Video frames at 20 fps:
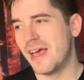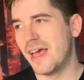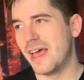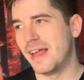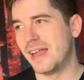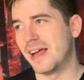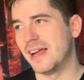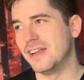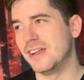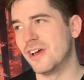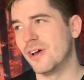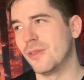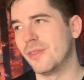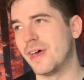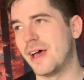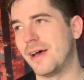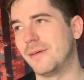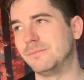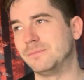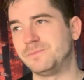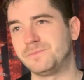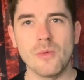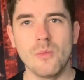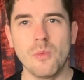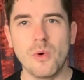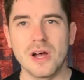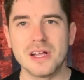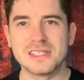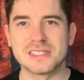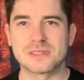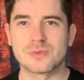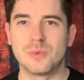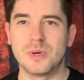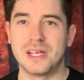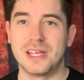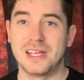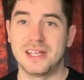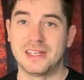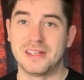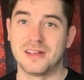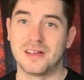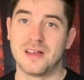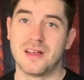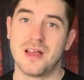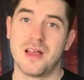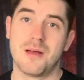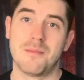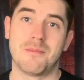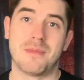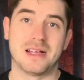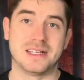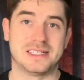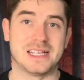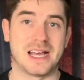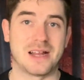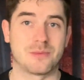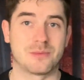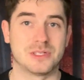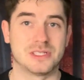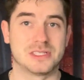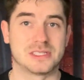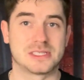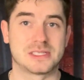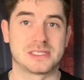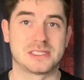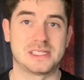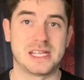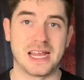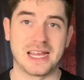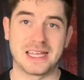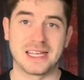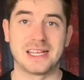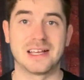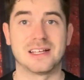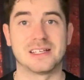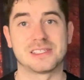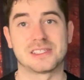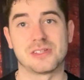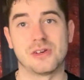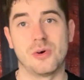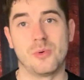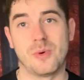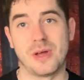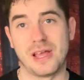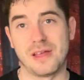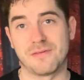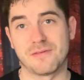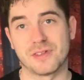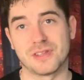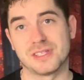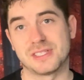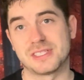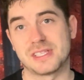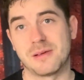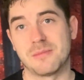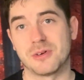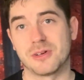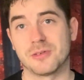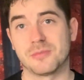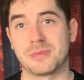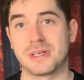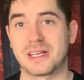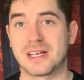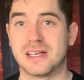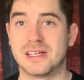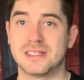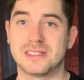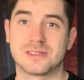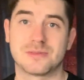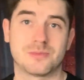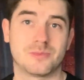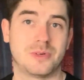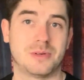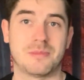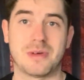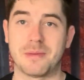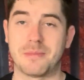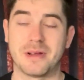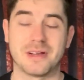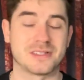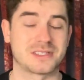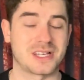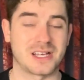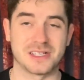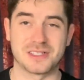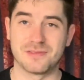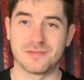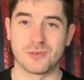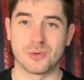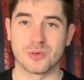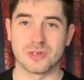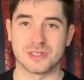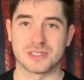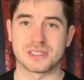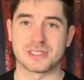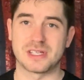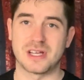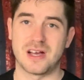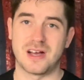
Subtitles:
And I know that once when my dad was taking us away for the summer, because when my parents got divorced,